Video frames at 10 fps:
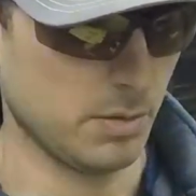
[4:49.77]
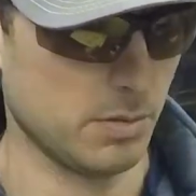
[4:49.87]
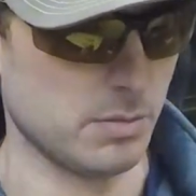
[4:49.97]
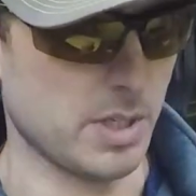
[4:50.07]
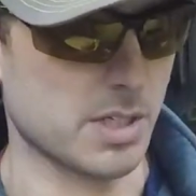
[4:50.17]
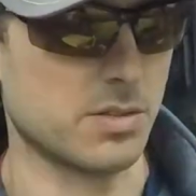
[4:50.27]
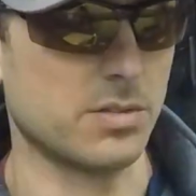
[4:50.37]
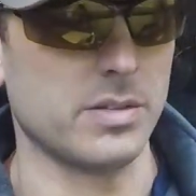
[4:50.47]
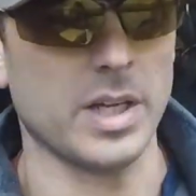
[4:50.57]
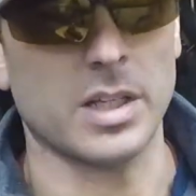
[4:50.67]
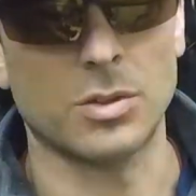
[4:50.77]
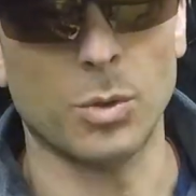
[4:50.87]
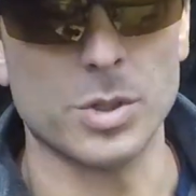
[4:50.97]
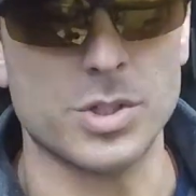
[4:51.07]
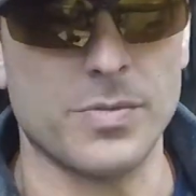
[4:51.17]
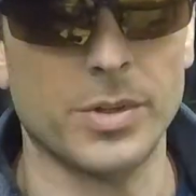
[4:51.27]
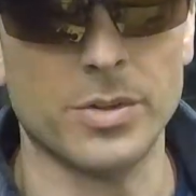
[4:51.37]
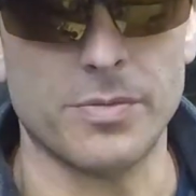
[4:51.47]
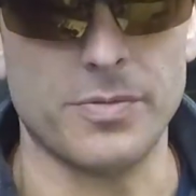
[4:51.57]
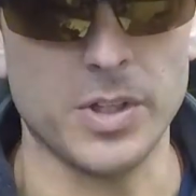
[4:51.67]
Take a torch. If you're in
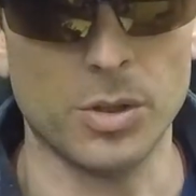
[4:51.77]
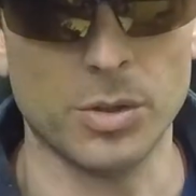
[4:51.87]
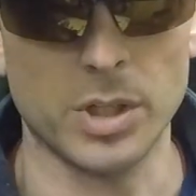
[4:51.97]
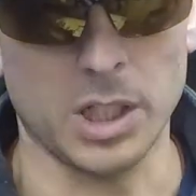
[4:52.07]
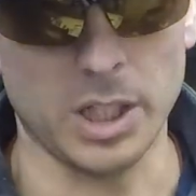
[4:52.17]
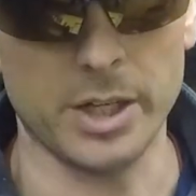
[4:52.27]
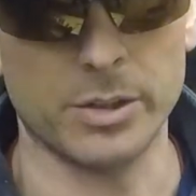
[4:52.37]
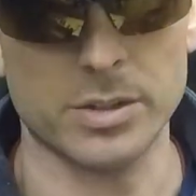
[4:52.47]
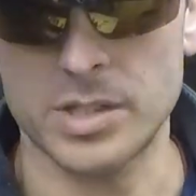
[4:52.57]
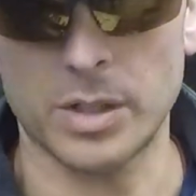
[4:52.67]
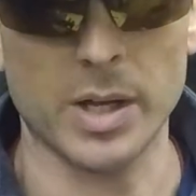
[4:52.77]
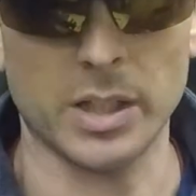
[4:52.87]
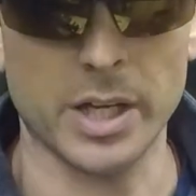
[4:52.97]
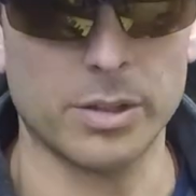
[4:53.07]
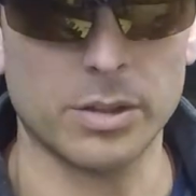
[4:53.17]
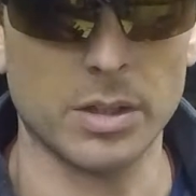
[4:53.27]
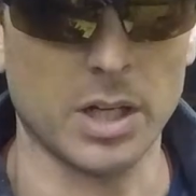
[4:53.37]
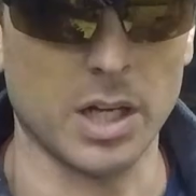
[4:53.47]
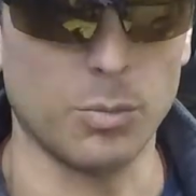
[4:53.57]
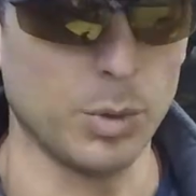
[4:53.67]
the field, a lighter, cigarette lighter
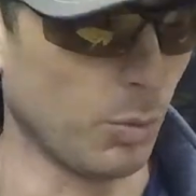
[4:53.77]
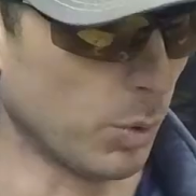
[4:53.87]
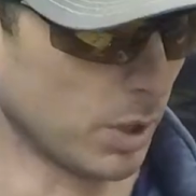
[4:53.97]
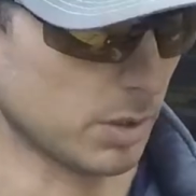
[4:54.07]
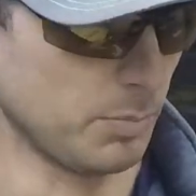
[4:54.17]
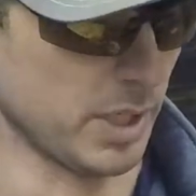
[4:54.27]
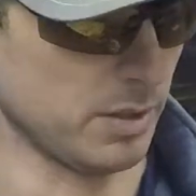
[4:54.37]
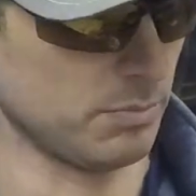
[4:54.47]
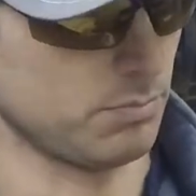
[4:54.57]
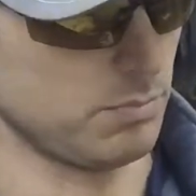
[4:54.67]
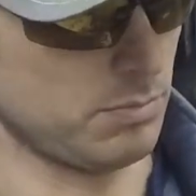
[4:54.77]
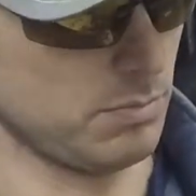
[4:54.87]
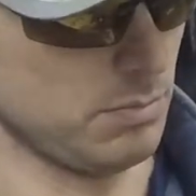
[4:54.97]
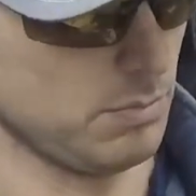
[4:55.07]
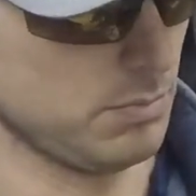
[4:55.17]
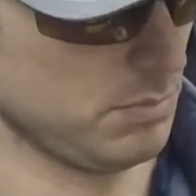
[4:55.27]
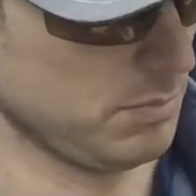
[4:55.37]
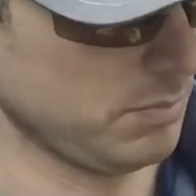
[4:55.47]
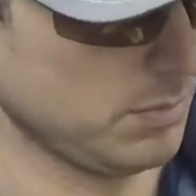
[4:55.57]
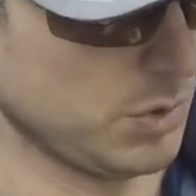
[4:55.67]
will work, but
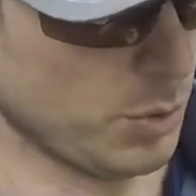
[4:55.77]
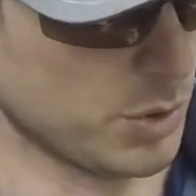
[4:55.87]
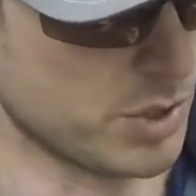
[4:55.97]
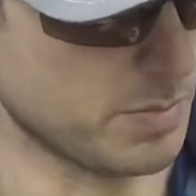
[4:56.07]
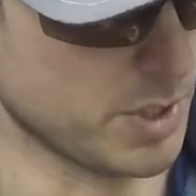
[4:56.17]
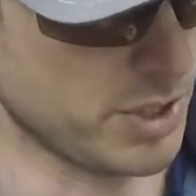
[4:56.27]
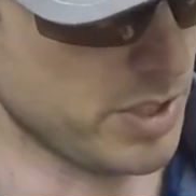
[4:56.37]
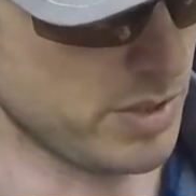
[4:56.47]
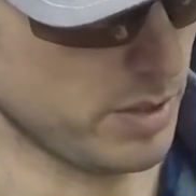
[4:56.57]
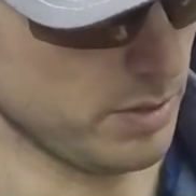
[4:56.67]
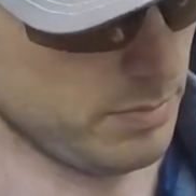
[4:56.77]
torch is much easier.